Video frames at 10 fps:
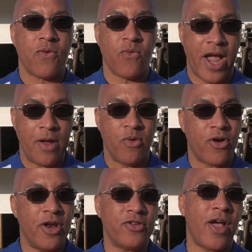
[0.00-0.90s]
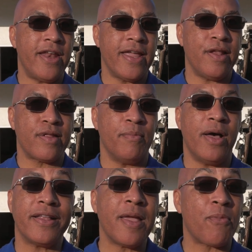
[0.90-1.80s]
Right. We're going to try to get some
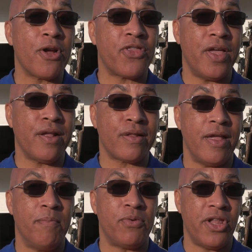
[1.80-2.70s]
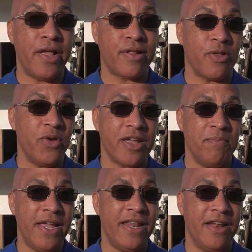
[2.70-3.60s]
temporary things in place so that we
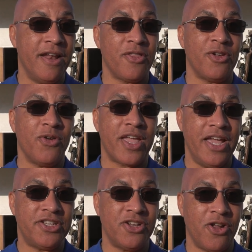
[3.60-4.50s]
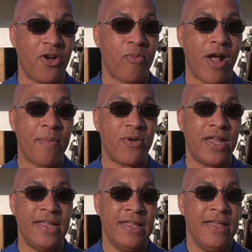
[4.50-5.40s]
can meet in another location on our
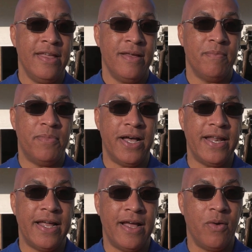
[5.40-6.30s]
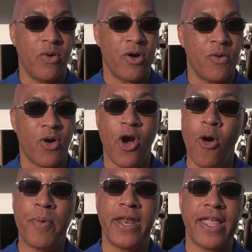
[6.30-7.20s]
property. But we're
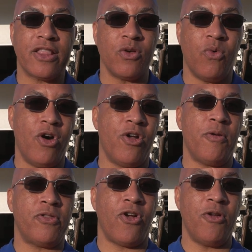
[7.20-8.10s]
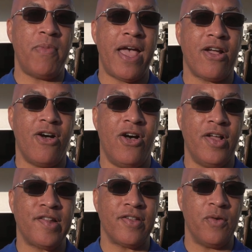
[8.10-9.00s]
hoping to get the water turned back
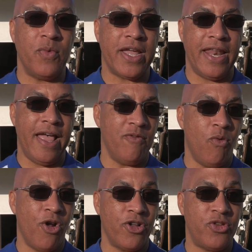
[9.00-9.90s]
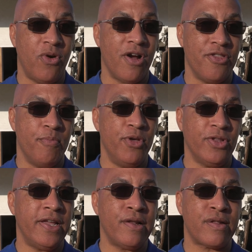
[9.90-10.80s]
on so that we could have water to our other
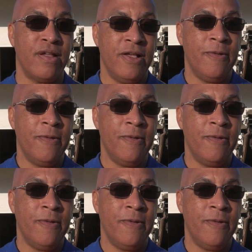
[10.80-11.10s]
buildings